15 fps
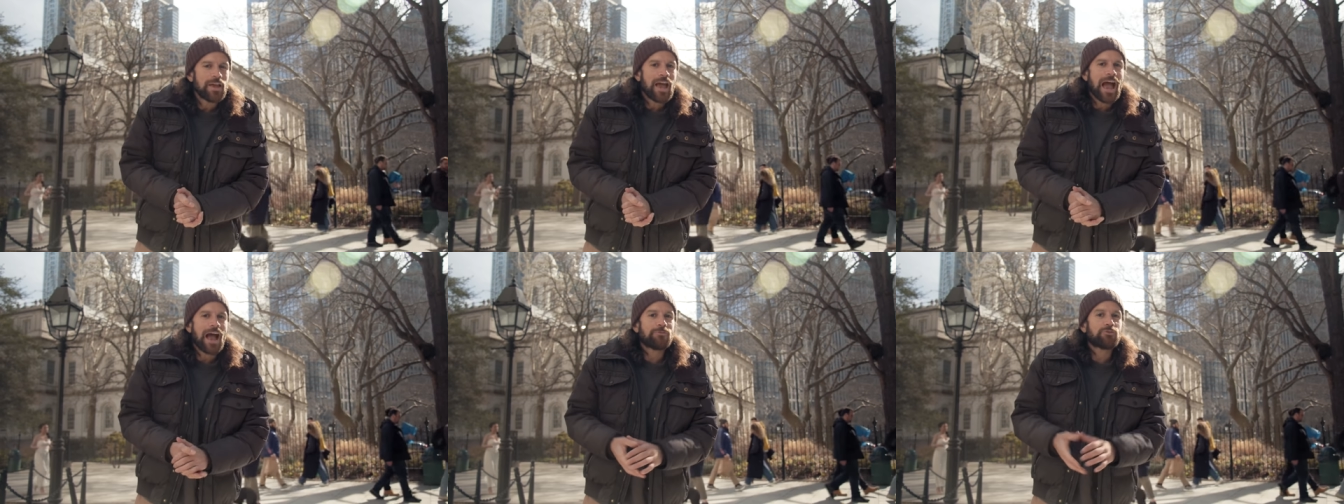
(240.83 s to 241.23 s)

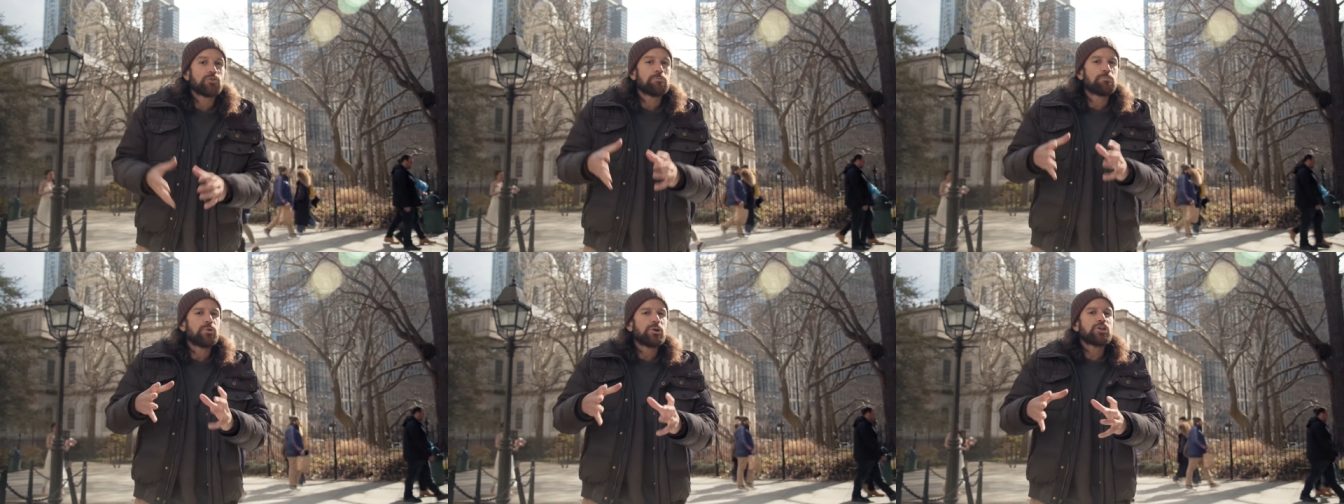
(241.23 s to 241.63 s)
after
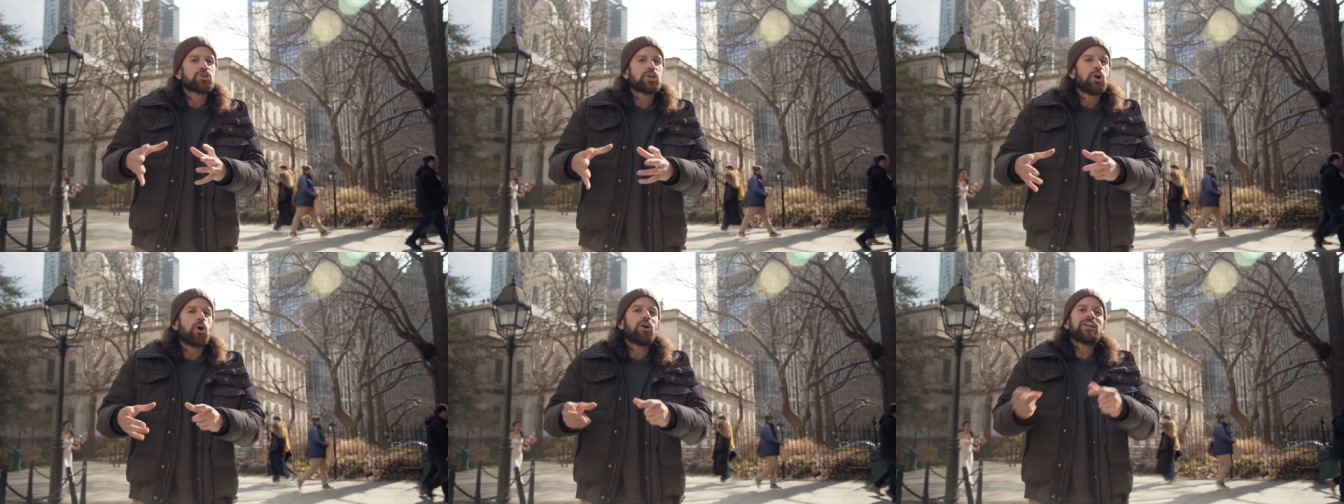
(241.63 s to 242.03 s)
the British
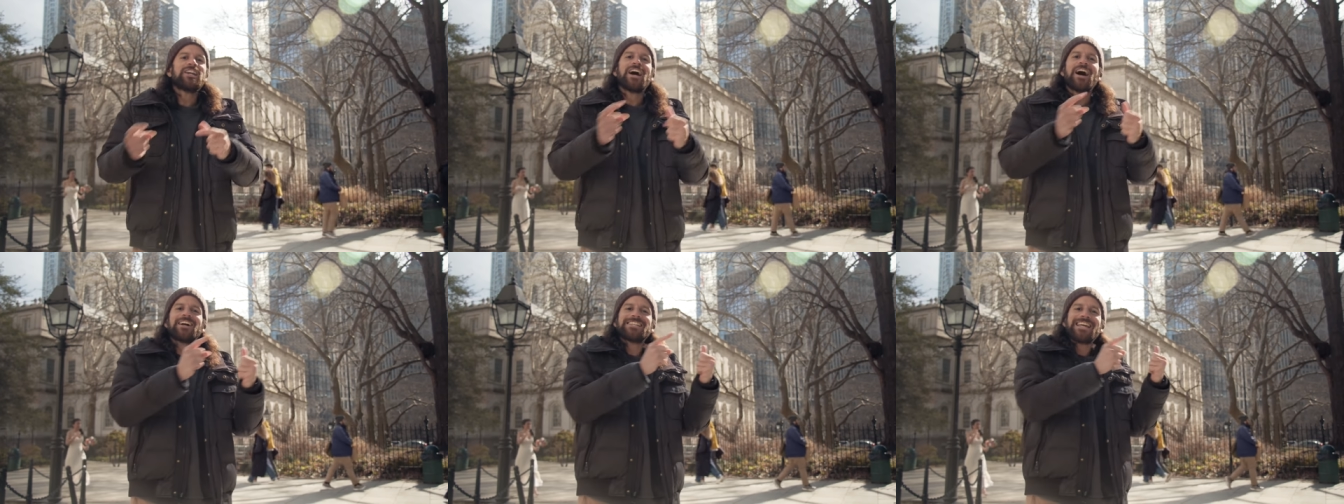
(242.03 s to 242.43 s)
had already
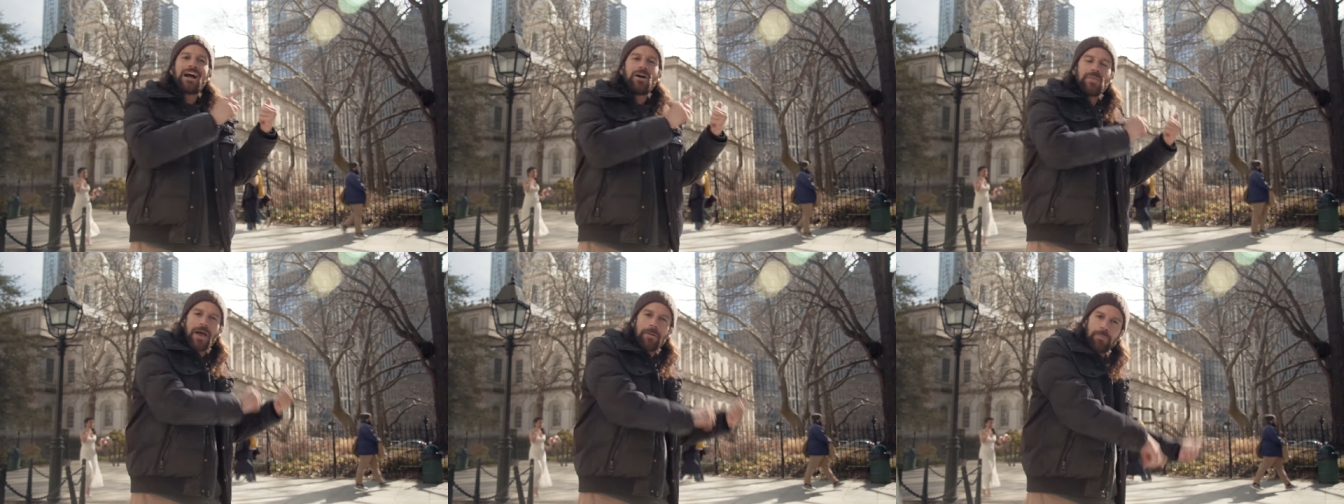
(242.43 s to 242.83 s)
knocked
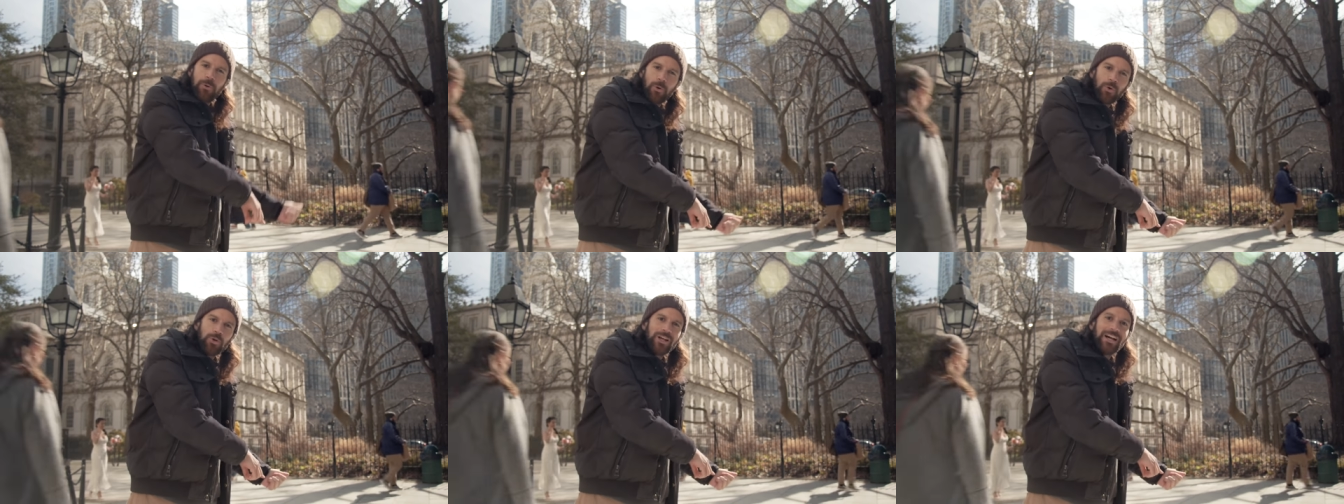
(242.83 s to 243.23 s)
down that
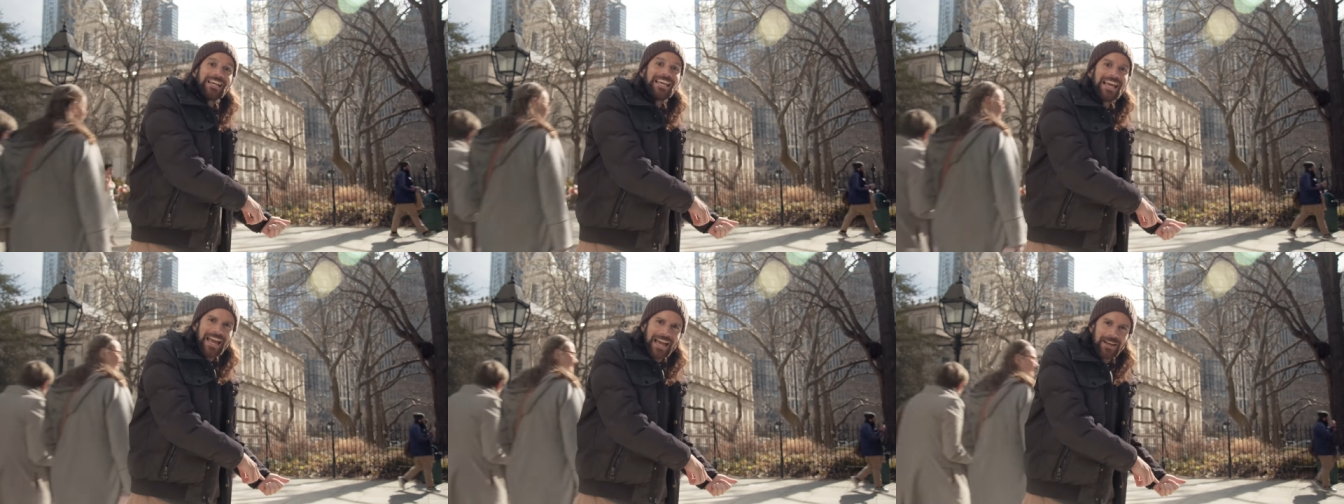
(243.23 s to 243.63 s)
pole
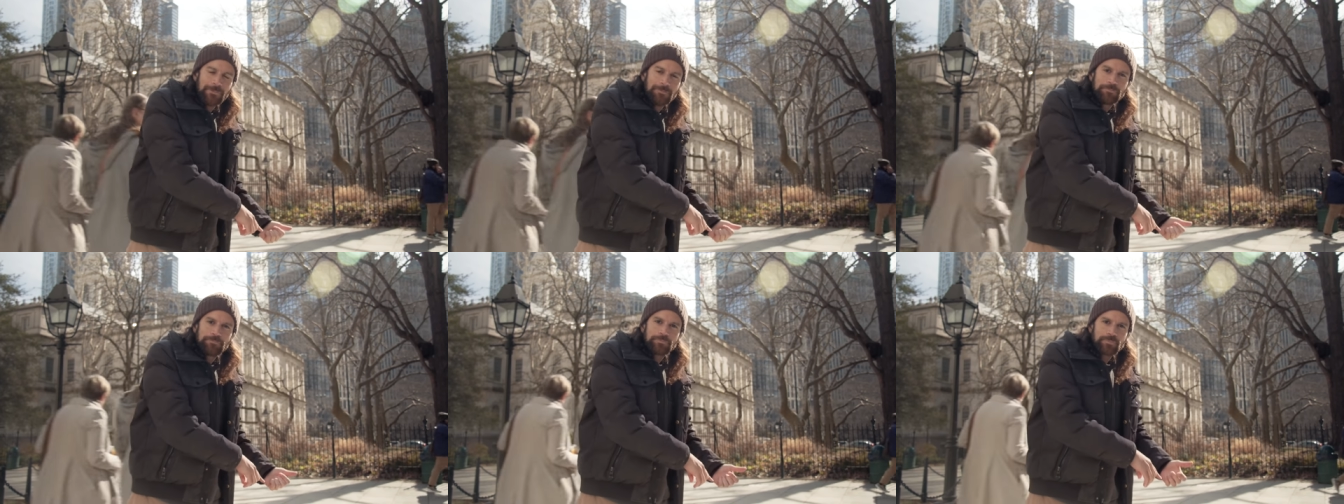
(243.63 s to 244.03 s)

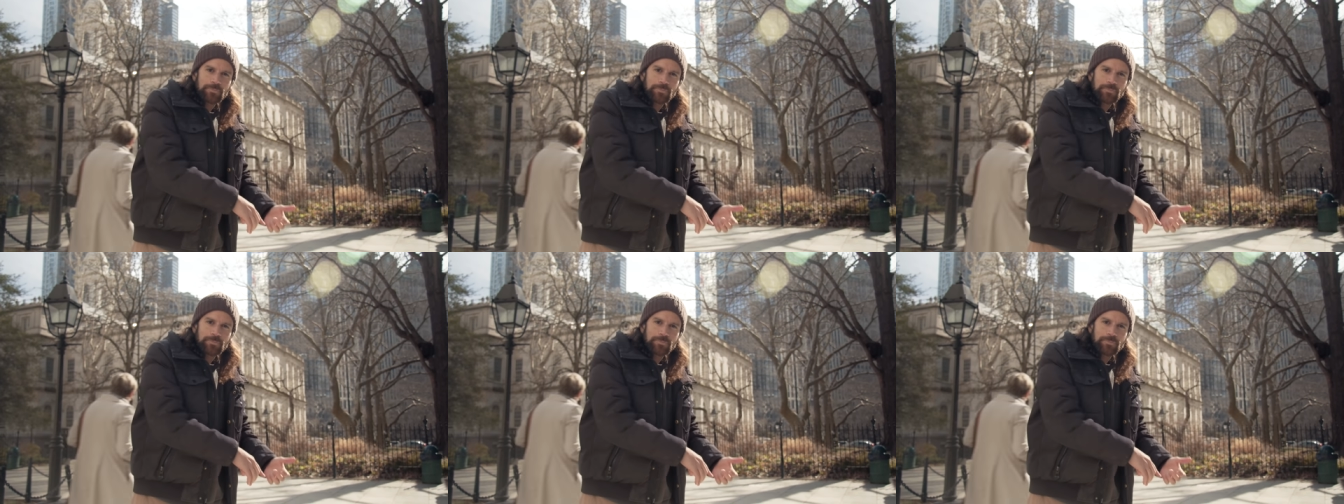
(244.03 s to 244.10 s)
again,